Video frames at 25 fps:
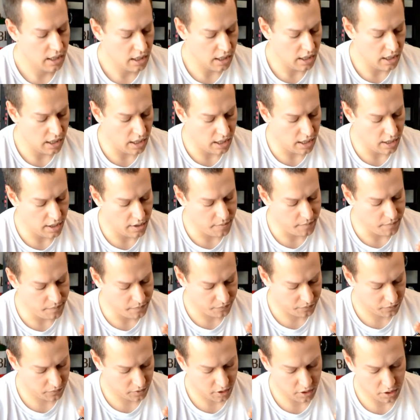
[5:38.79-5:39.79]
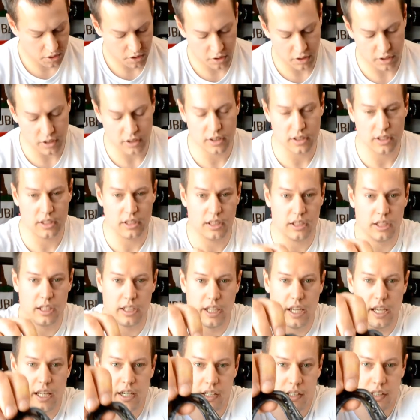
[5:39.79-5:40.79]
You can see
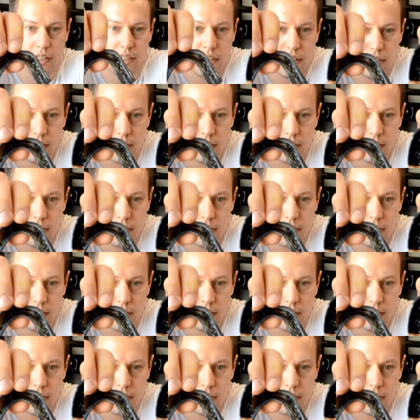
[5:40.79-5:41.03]
again on the